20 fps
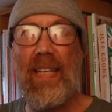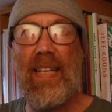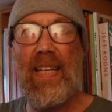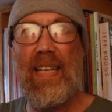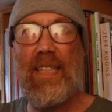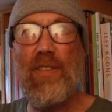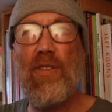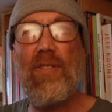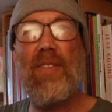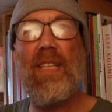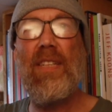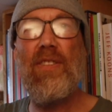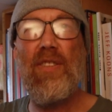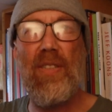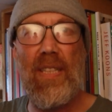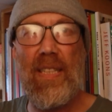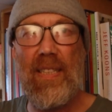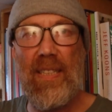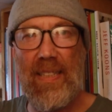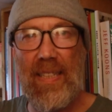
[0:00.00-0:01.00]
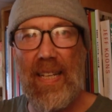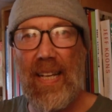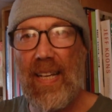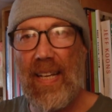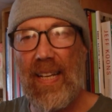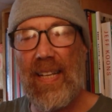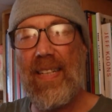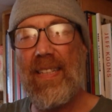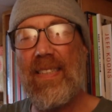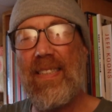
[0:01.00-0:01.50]
it does actually
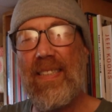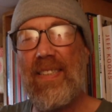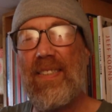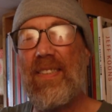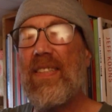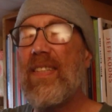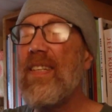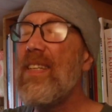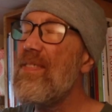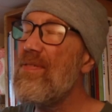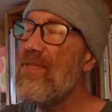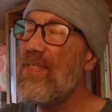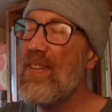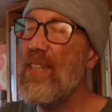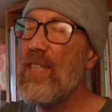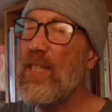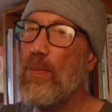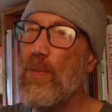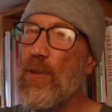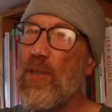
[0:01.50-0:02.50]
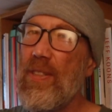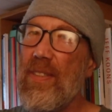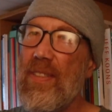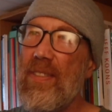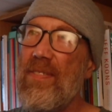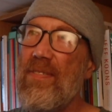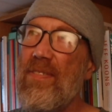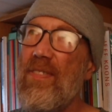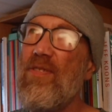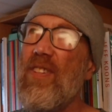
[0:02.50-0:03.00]
state in very small
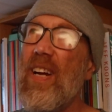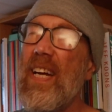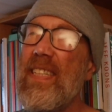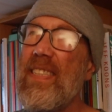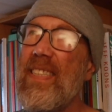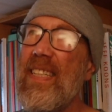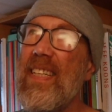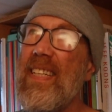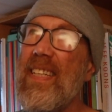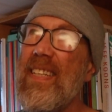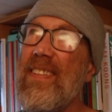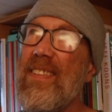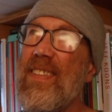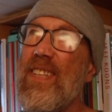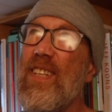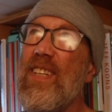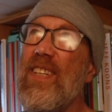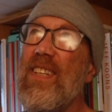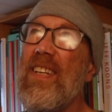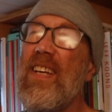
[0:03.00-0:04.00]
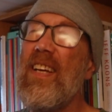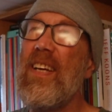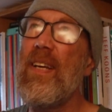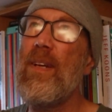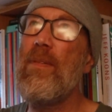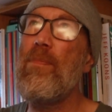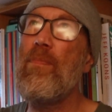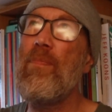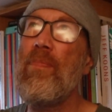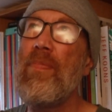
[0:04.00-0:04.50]
writing that
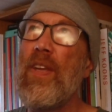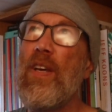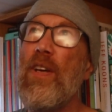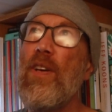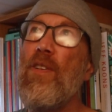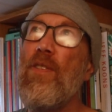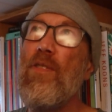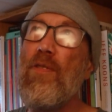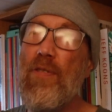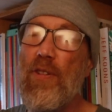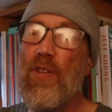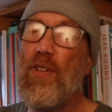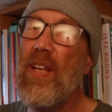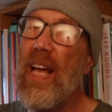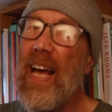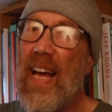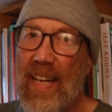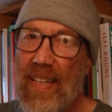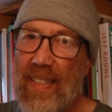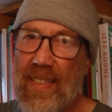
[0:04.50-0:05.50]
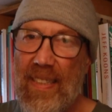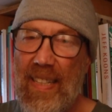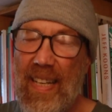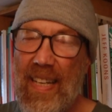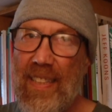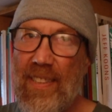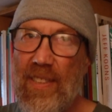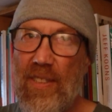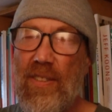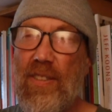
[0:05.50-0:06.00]
full
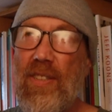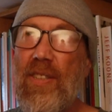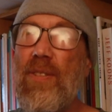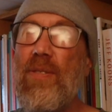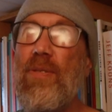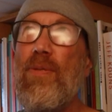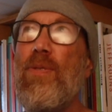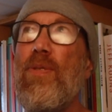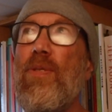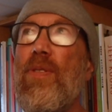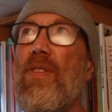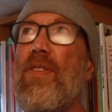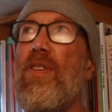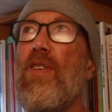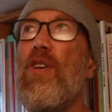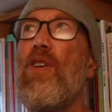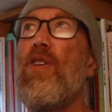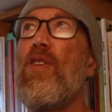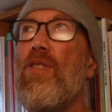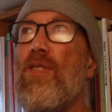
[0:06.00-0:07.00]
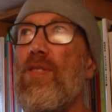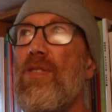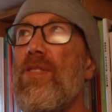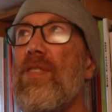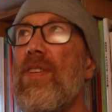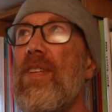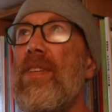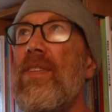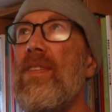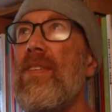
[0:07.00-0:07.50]
access to the
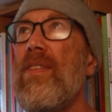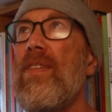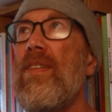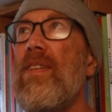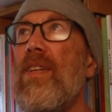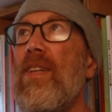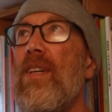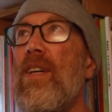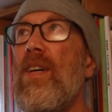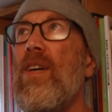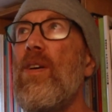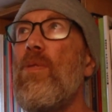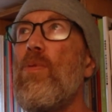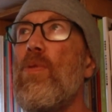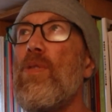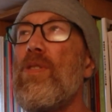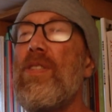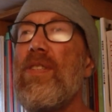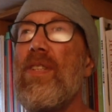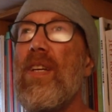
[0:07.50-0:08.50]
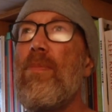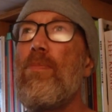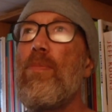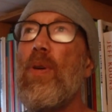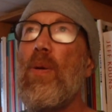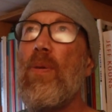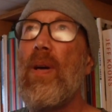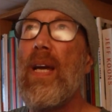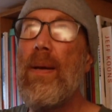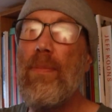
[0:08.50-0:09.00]
hull was
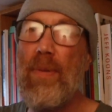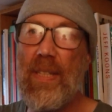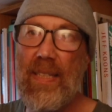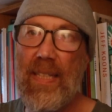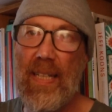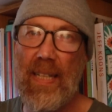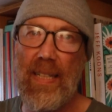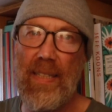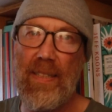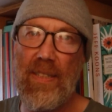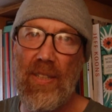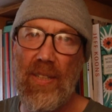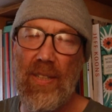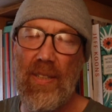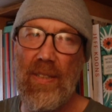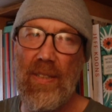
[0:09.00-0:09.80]
prohibited,